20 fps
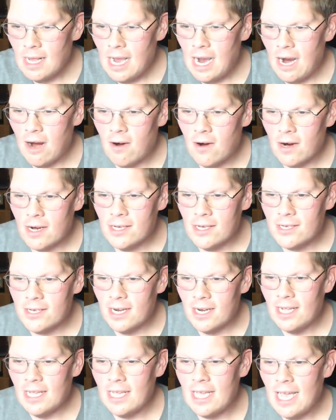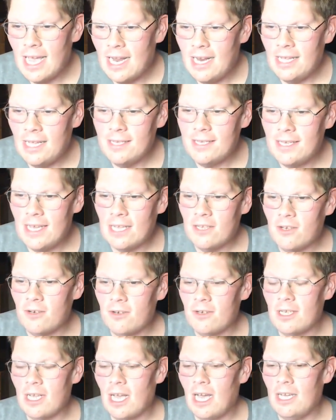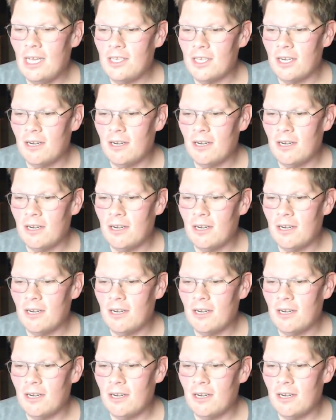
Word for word: Eric is going to get his exercise